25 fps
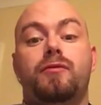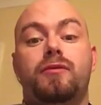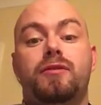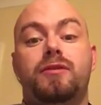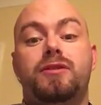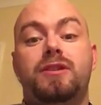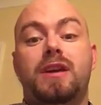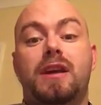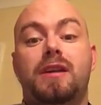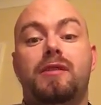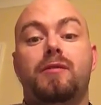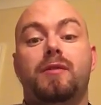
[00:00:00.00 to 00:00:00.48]

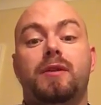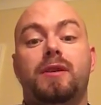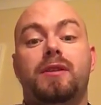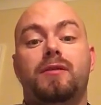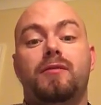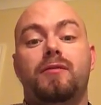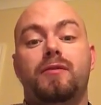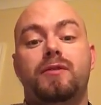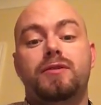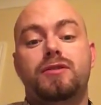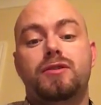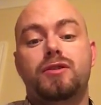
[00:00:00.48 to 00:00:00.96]
genuinely,
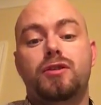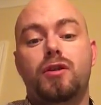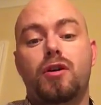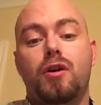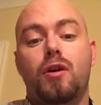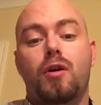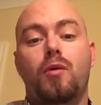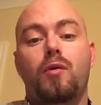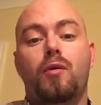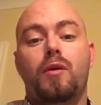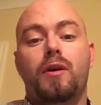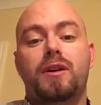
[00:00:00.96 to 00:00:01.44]
there is
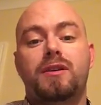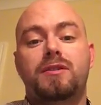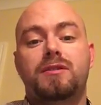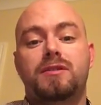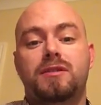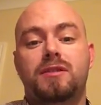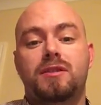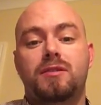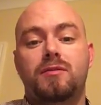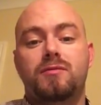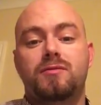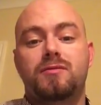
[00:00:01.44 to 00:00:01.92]
no
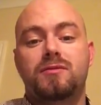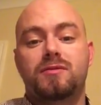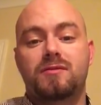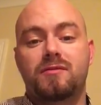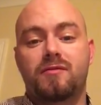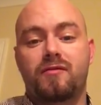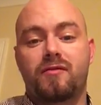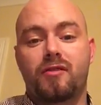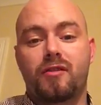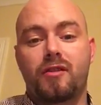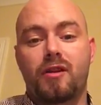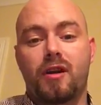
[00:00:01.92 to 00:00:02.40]
excuse
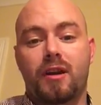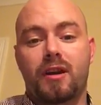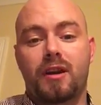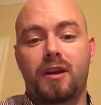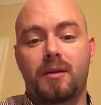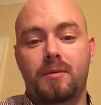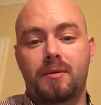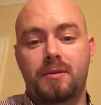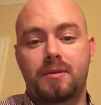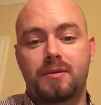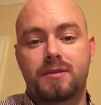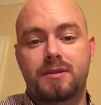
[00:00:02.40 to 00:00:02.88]
for not
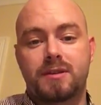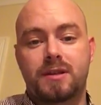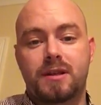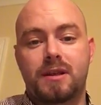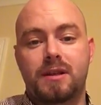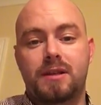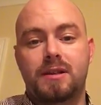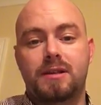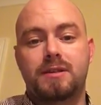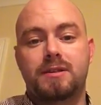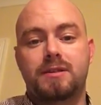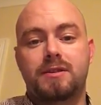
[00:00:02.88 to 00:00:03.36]
keeping your
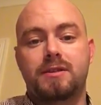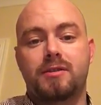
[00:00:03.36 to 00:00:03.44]
skills,